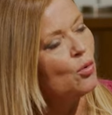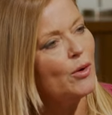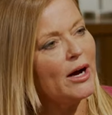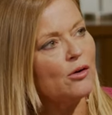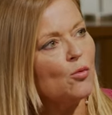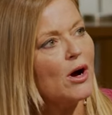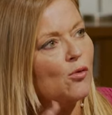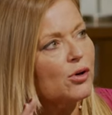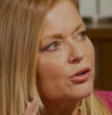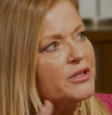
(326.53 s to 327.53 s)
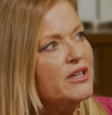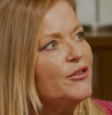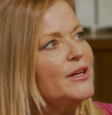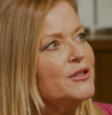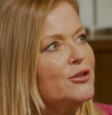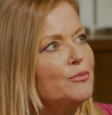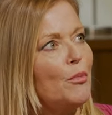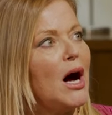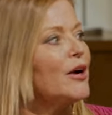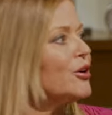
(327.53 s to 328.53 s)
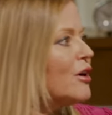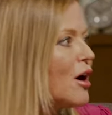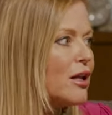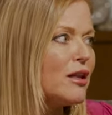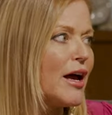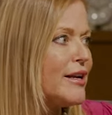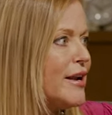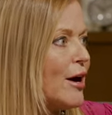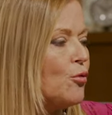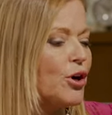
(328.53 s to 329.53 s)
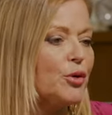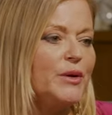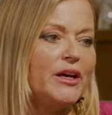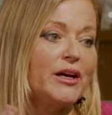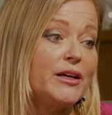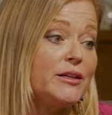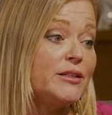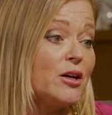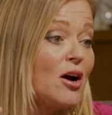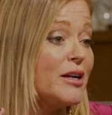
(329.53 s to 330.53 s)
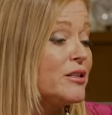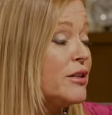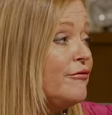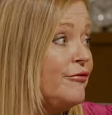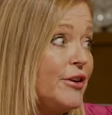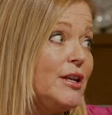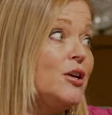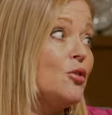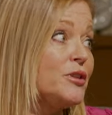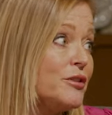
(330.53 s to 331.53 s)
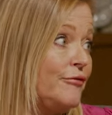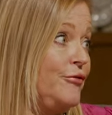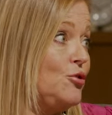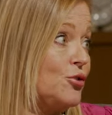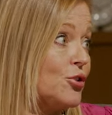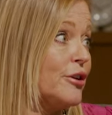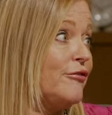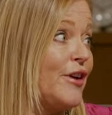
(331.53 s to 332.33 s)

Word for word: Well, Well World TV is a modern online network because honestly, video is the future. In